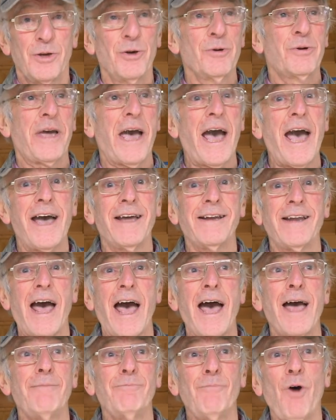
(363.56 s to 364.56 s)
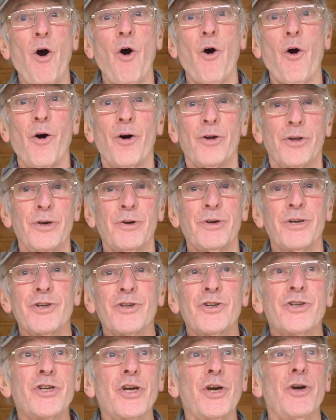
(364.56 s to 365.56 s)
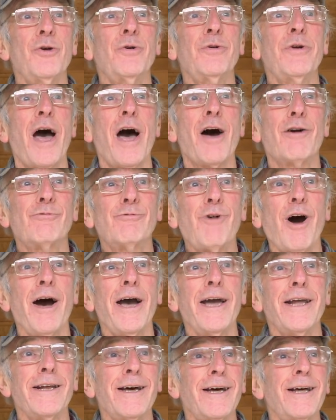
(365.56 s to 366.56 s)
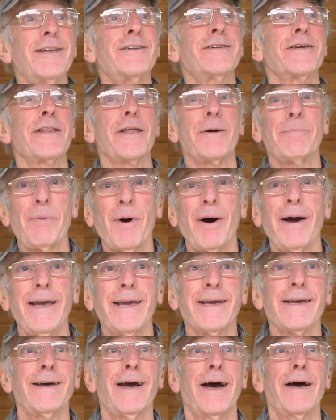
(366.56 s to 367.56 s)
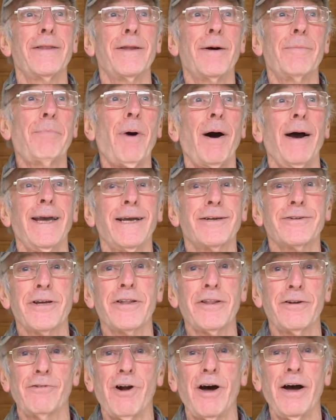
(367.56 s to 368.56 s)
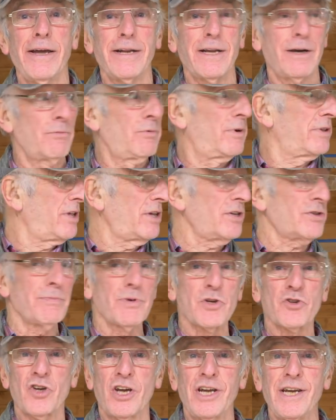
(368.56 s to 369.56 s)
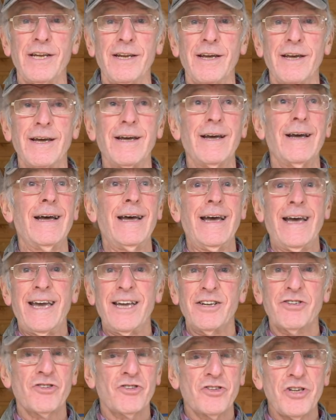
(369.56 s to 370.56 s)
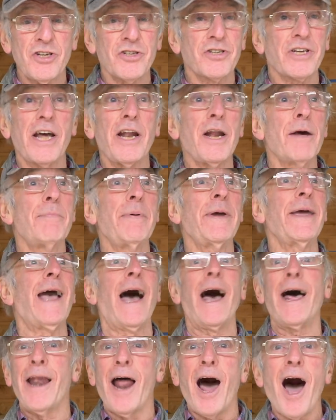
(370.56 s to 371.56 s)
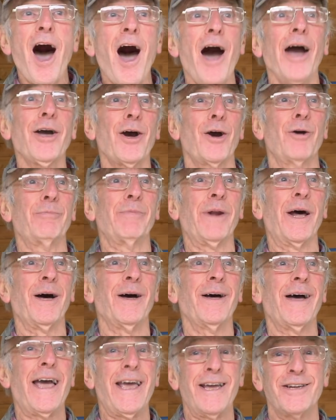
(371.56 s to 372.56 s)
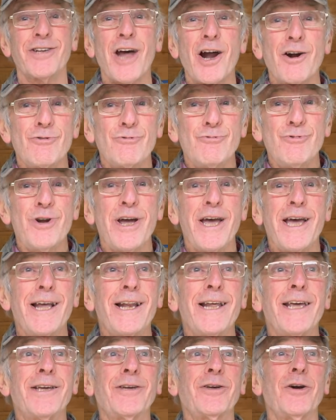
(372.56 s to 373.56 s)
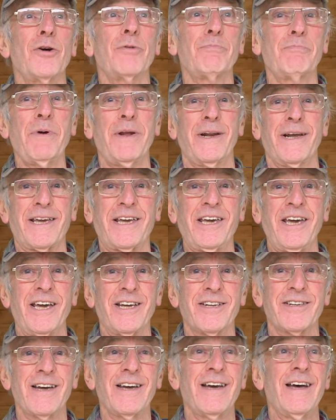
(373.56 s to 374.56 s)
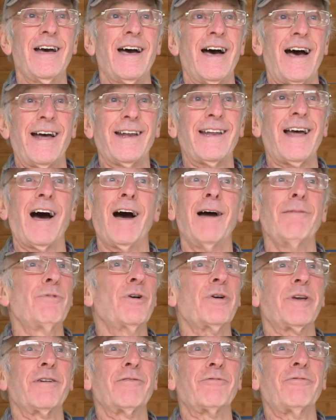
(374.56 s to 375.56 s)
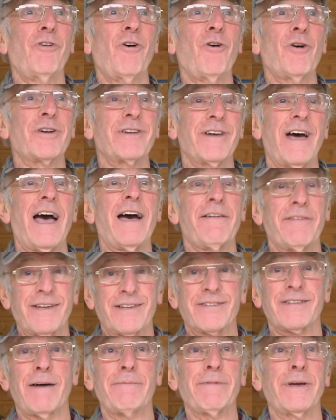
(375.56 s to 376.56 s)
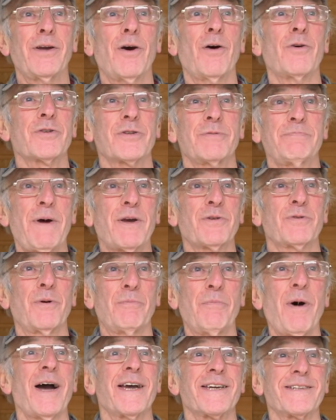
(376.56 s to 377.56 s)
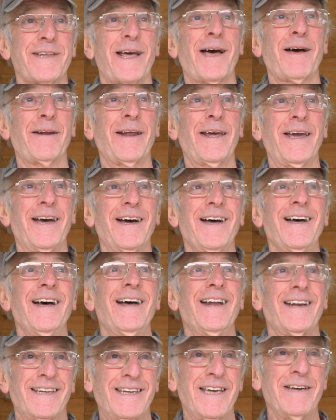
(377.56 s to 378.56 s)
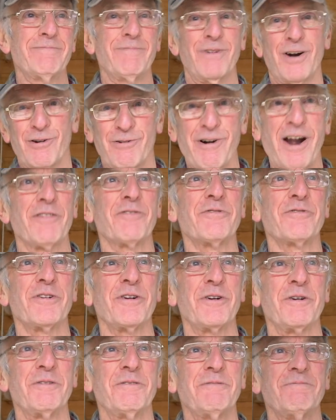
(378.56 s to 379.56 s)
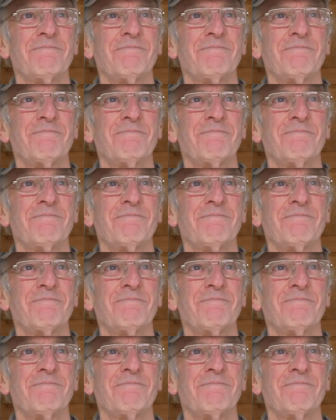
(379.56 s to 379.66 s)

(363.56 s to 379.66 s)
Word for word: You can, and more. You can tune a rider to the bike and the bike to the rider with this machine. It's just going to be an eye-opener. It's a really good bit of kit, and I'm looking forward to having some of your special bikes down here to give them a run through.